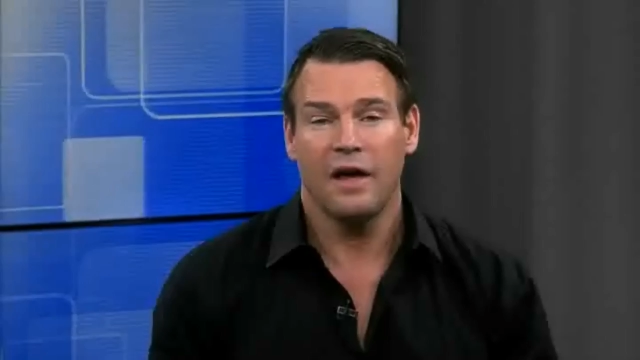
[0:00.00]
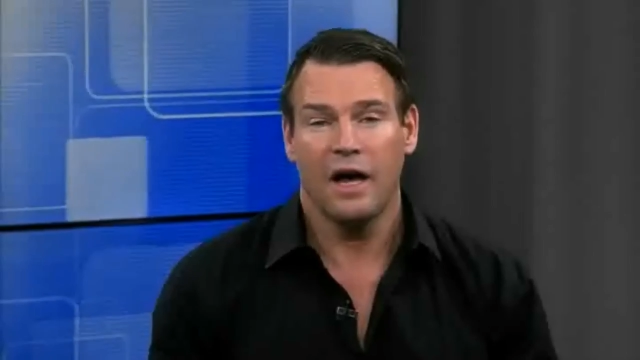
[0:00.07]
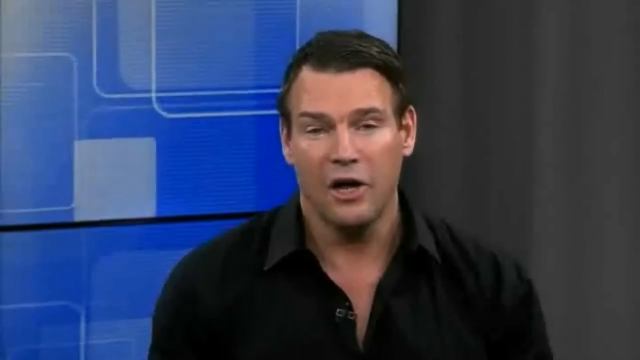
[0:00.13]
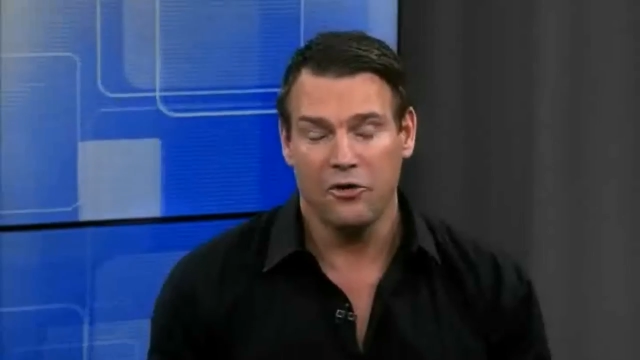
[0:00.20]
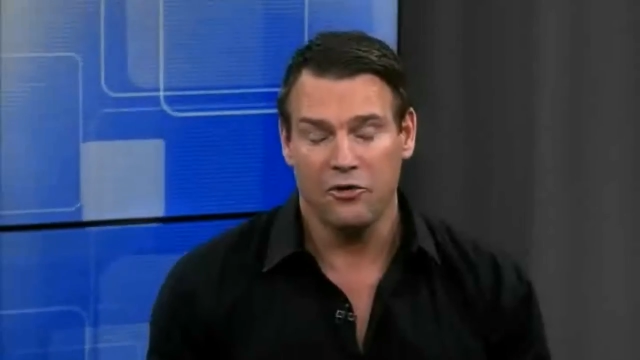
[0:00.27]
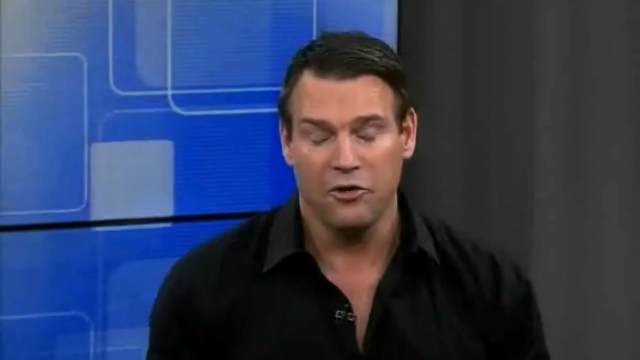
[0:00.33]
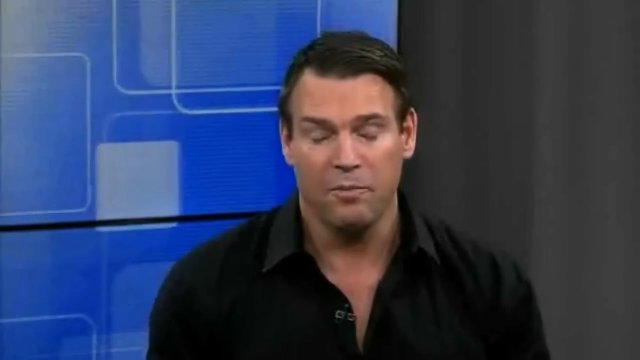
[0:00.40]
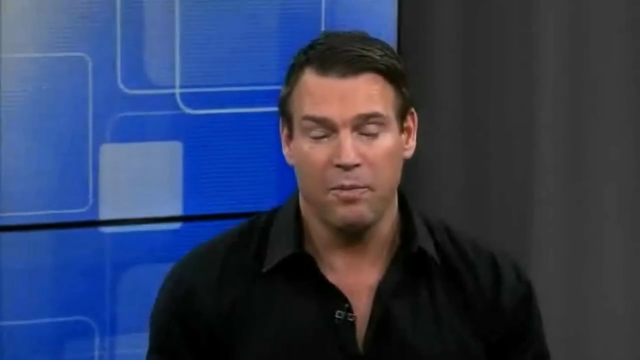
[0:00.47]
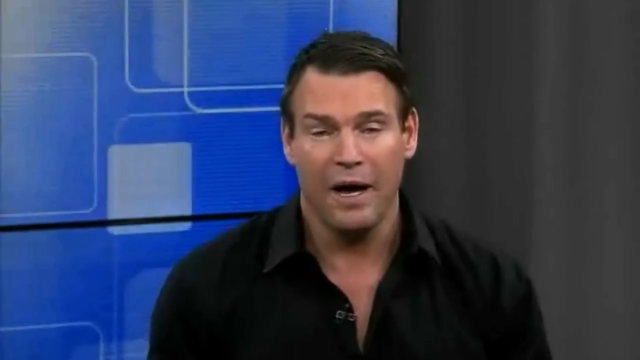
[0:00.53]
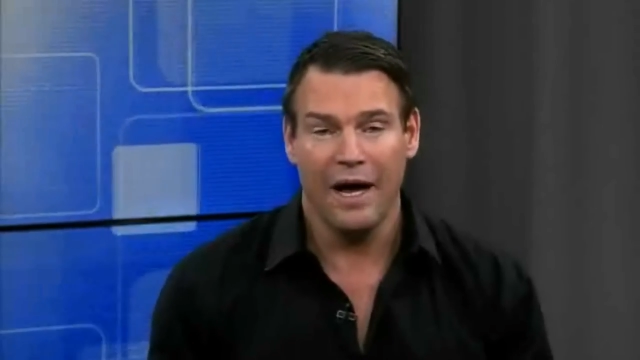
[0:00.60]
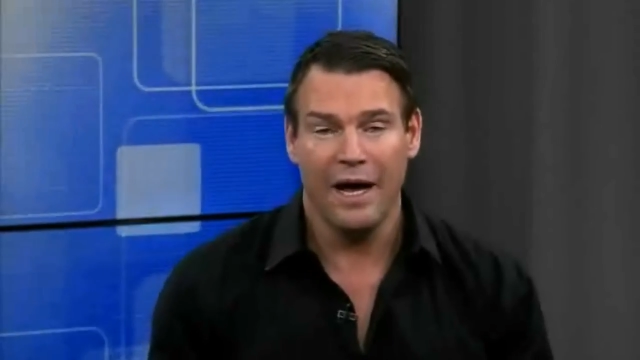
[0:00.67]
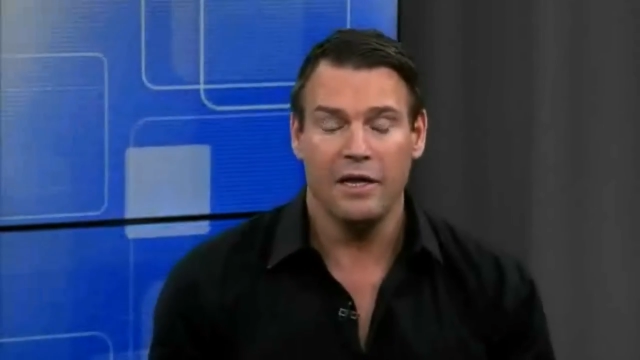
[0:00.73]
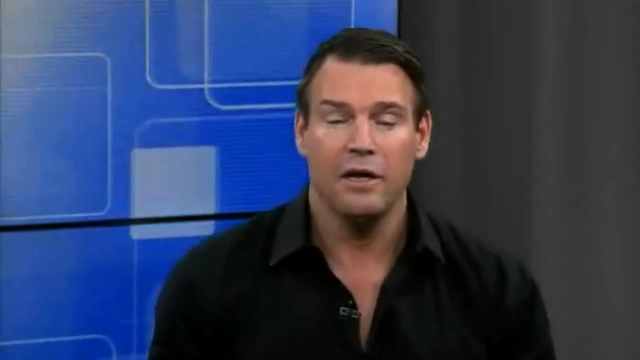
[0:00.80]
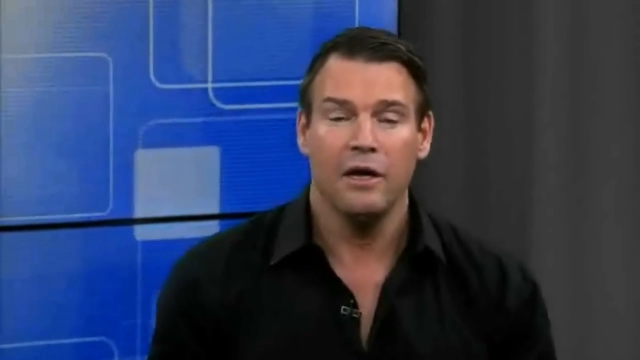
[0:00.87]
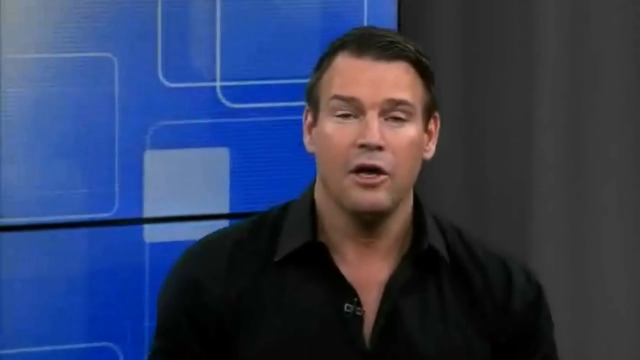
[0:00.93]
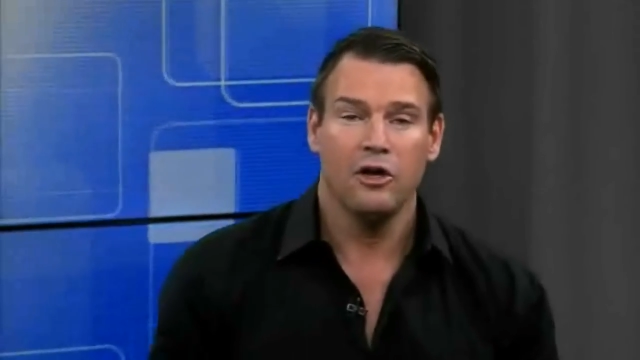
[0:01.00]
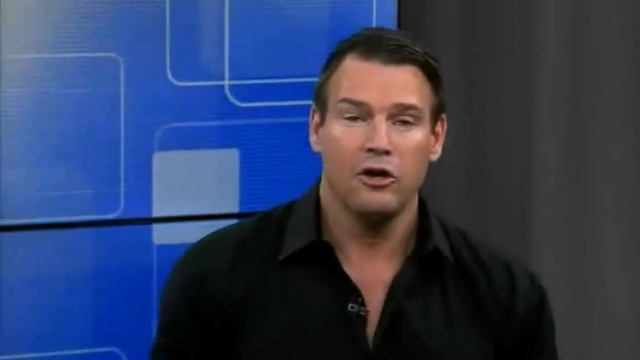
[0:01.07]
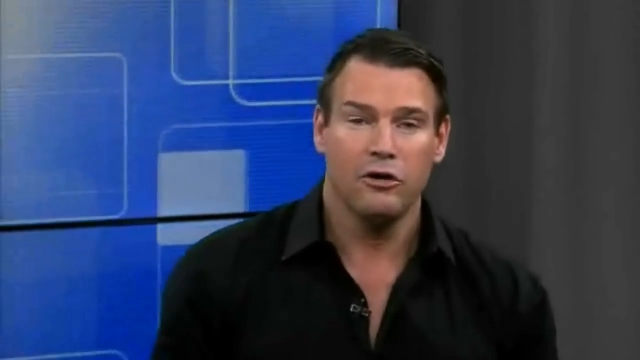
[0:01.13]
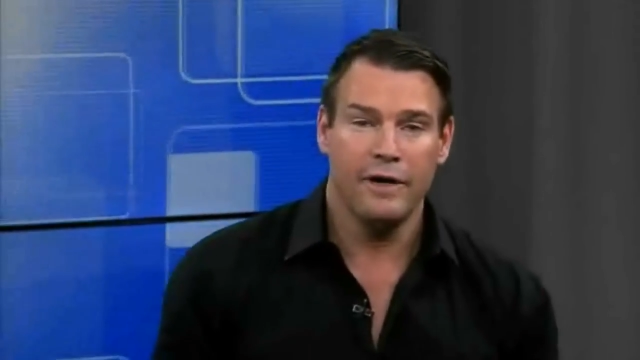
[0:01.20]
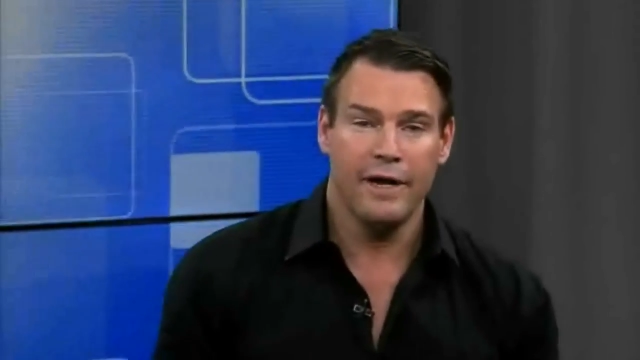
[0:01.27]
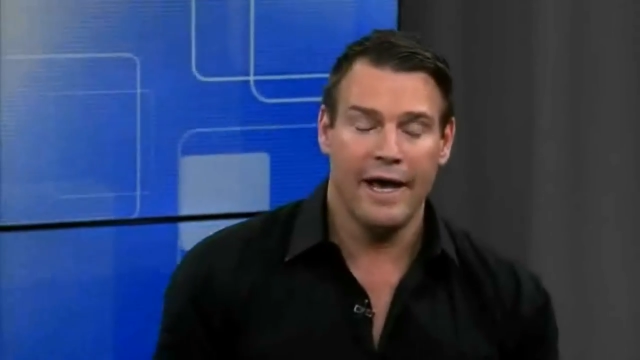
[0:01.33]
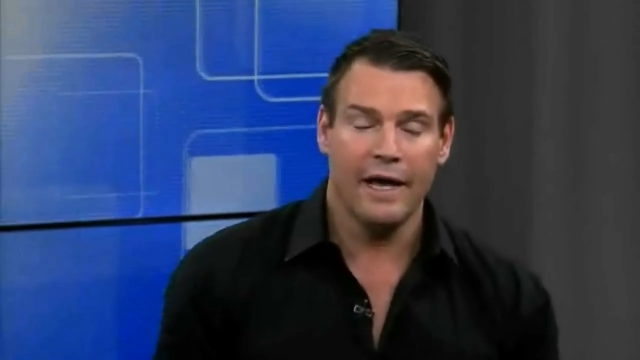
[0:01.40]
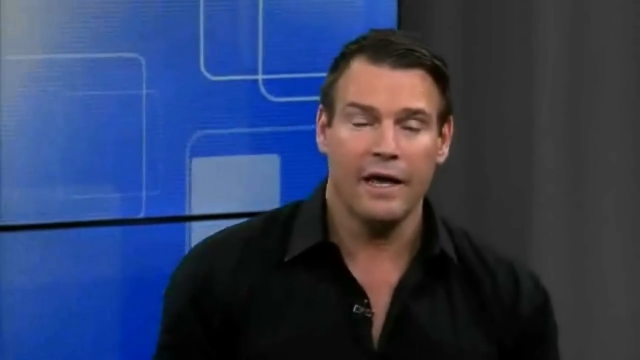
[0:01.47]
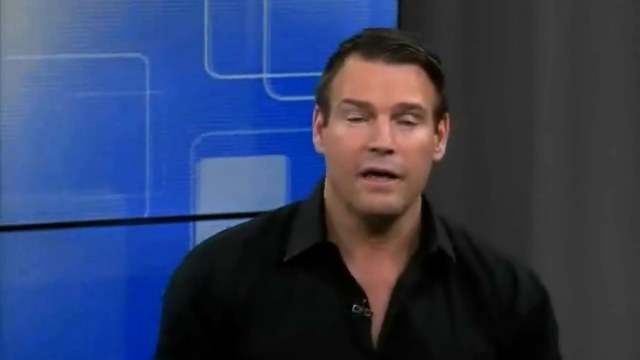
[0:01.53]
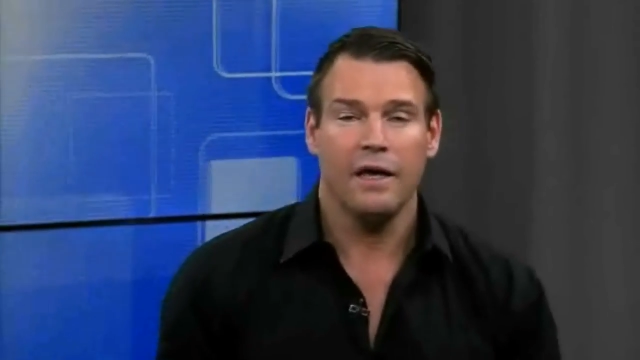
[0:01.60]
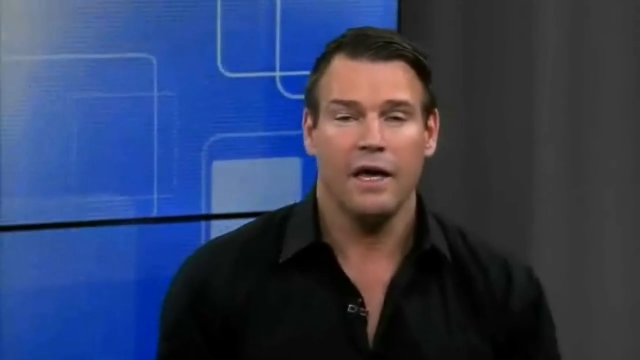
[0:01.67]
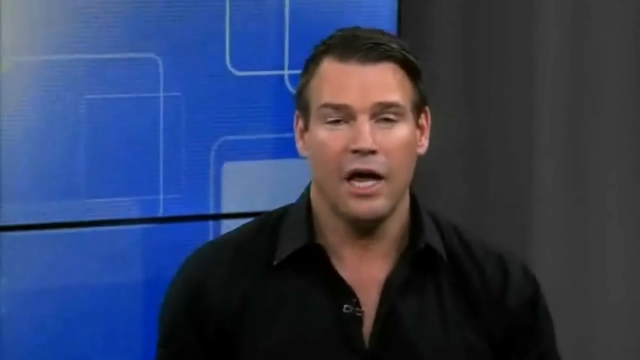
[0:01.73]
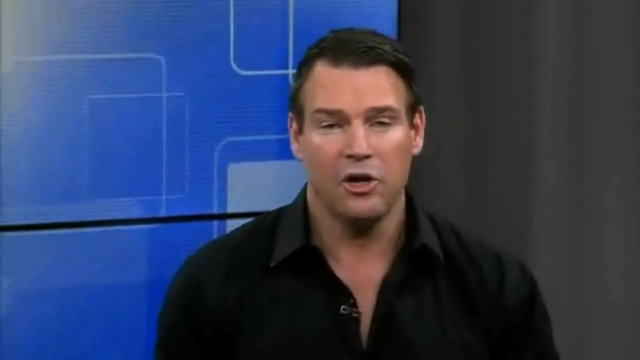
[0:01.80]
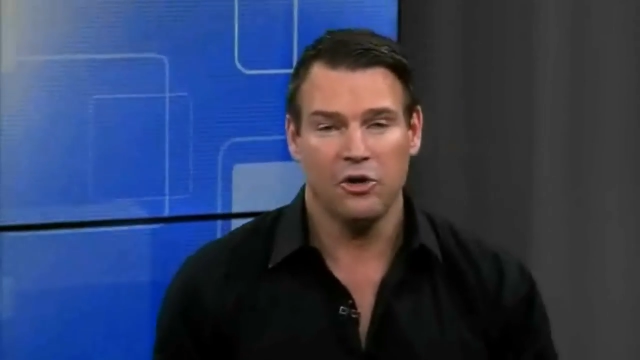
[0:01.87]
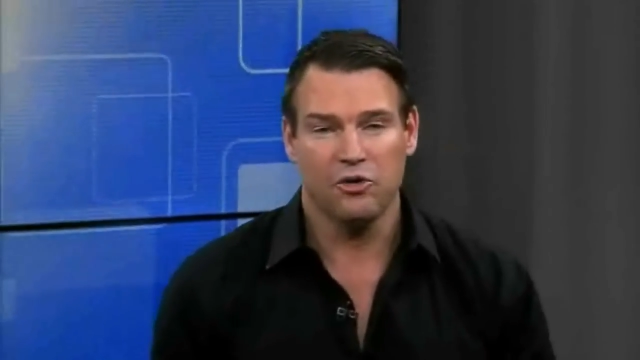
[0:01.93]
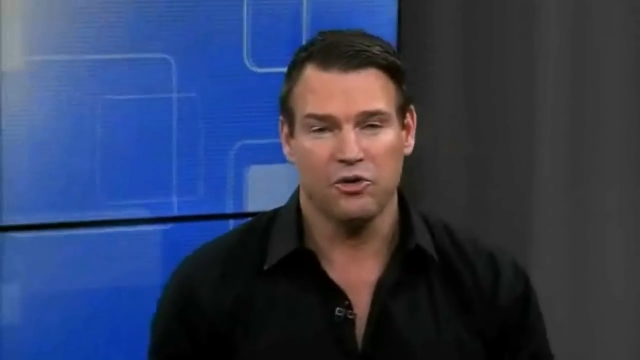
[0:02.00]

on your spine, your neck, and your